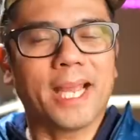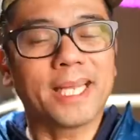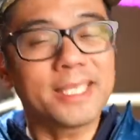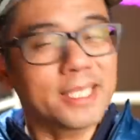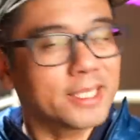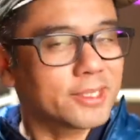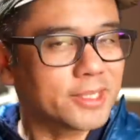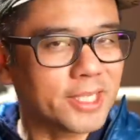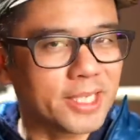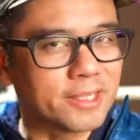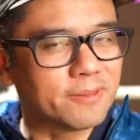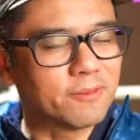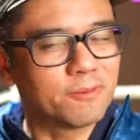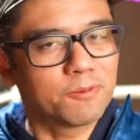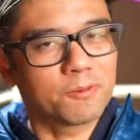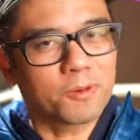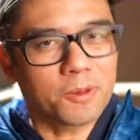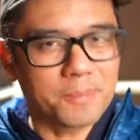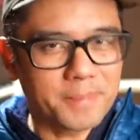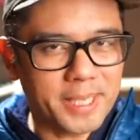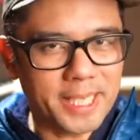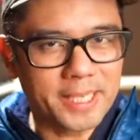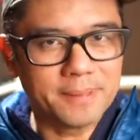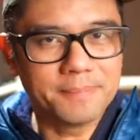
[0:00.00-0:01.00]
And it did for
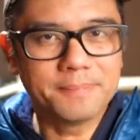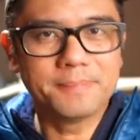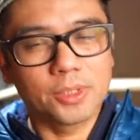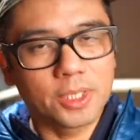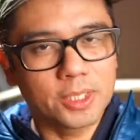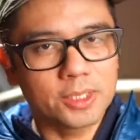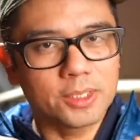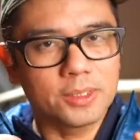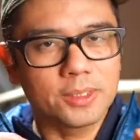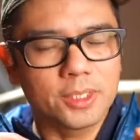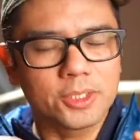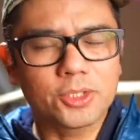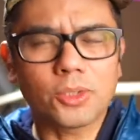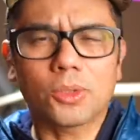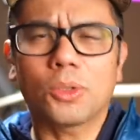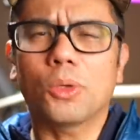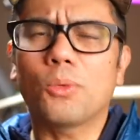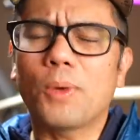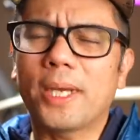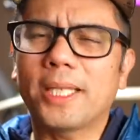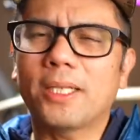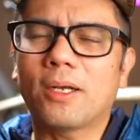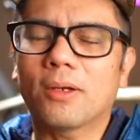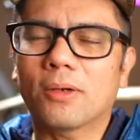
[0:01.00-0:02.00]
me. The, the total
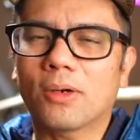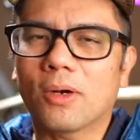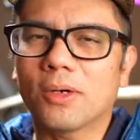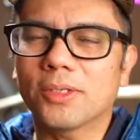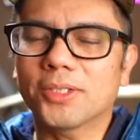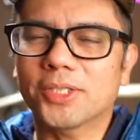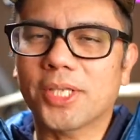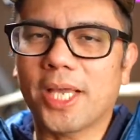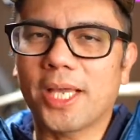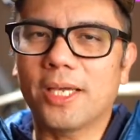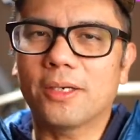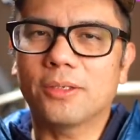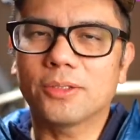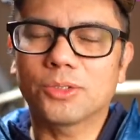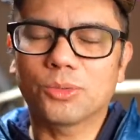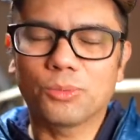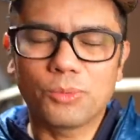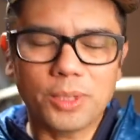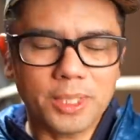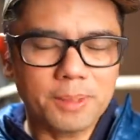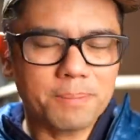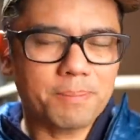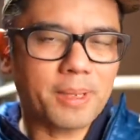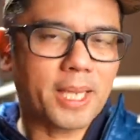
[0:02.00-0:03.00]
weight on our scales with